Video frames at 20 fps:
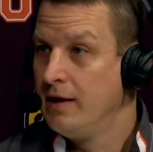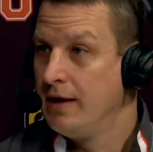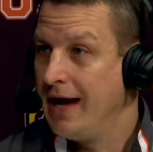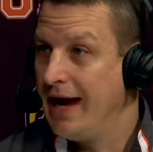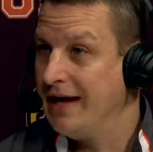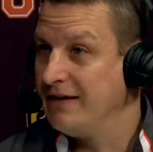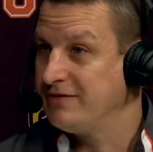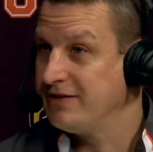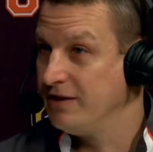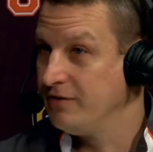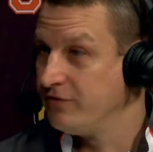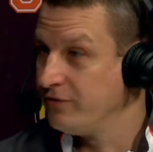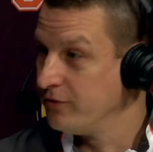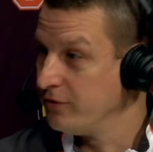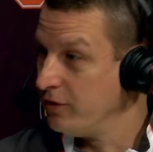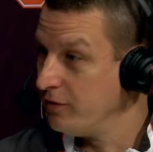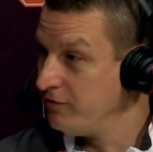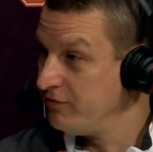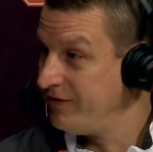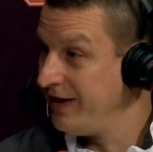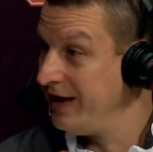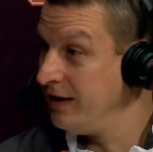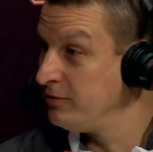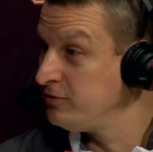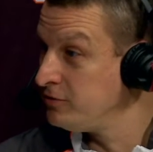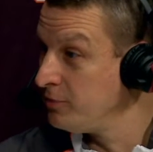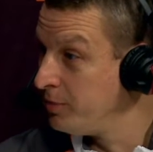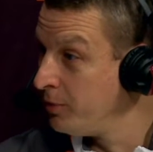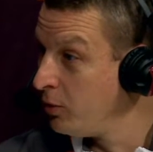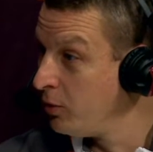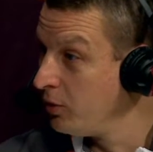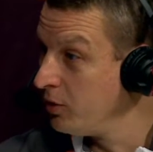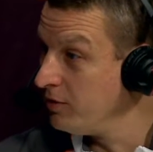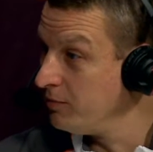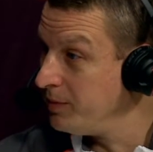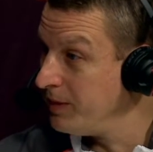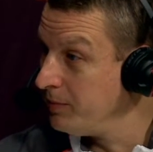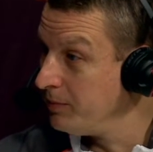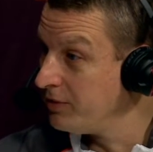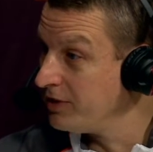asking for uh, fan support and
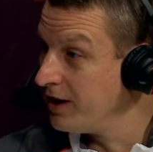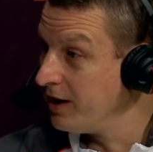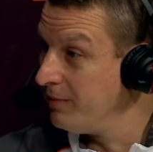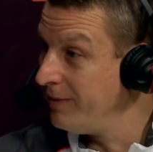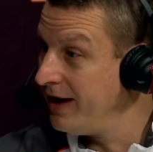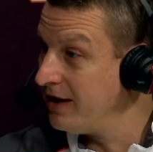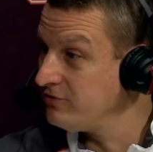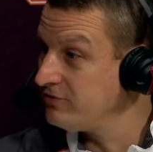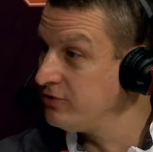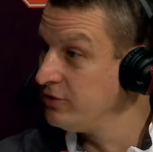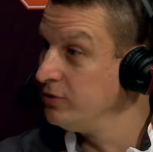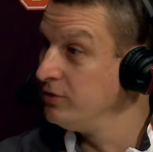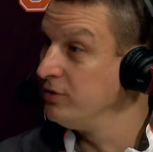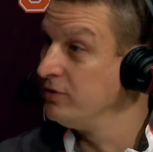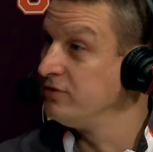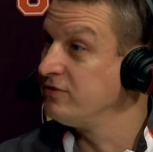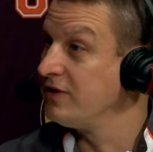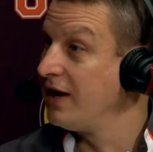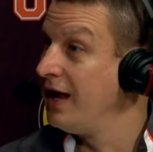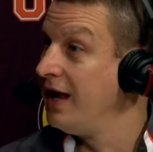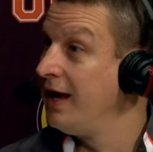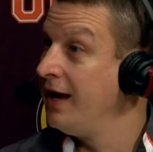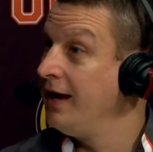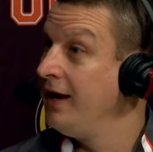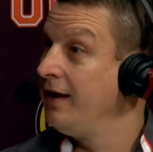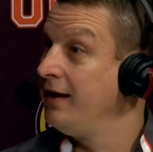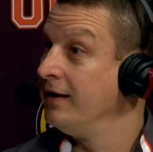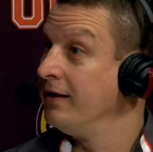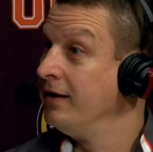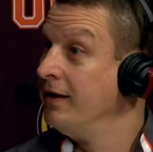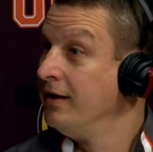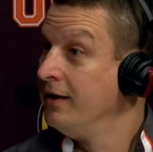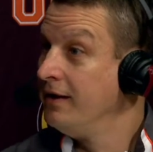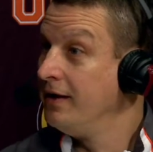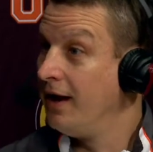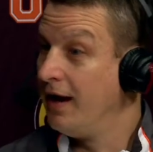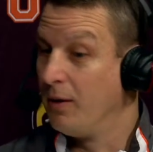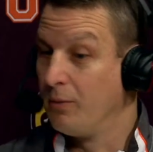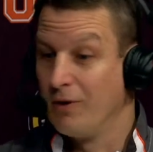people to come out, students alike, and uh,